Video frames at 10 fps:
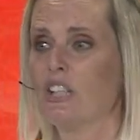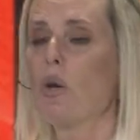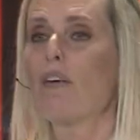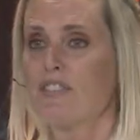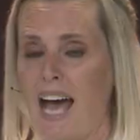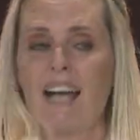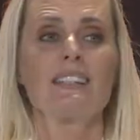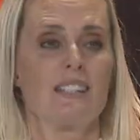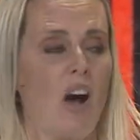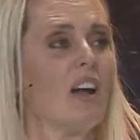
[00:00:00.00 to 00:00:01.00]
you have to
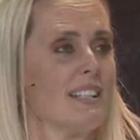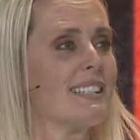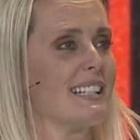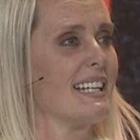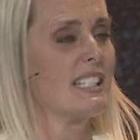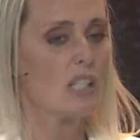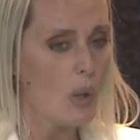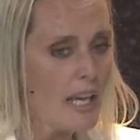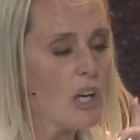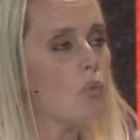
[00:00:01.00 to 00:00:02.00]
answer honestly so
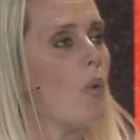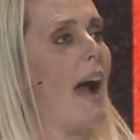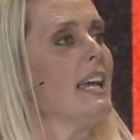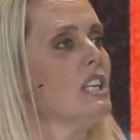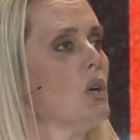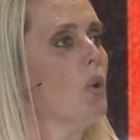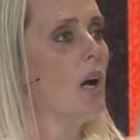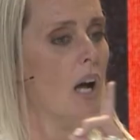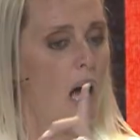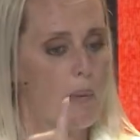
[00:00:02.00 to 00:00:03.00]
he can write you
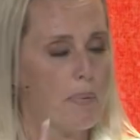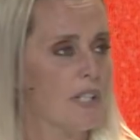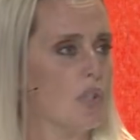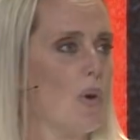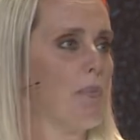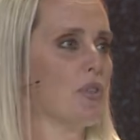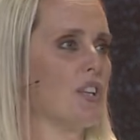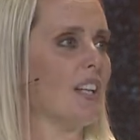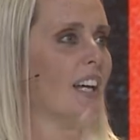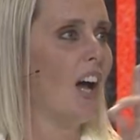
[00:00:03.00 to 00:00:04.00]
a
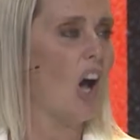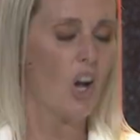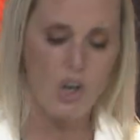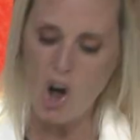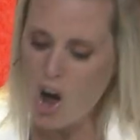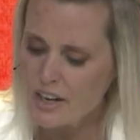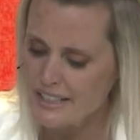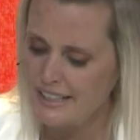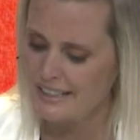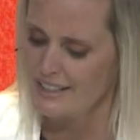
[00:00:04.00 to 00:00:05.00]
prescription
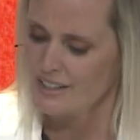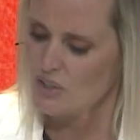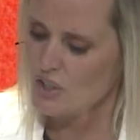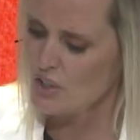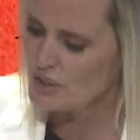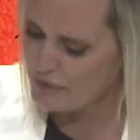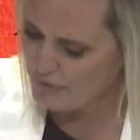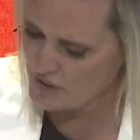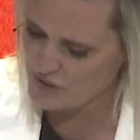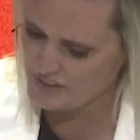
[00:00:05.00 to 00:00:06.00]
according to your
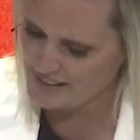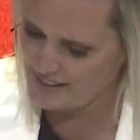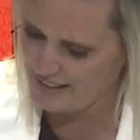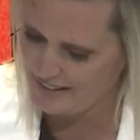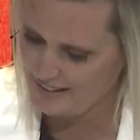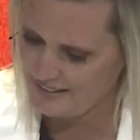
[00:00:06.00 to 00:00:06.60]
deficiency.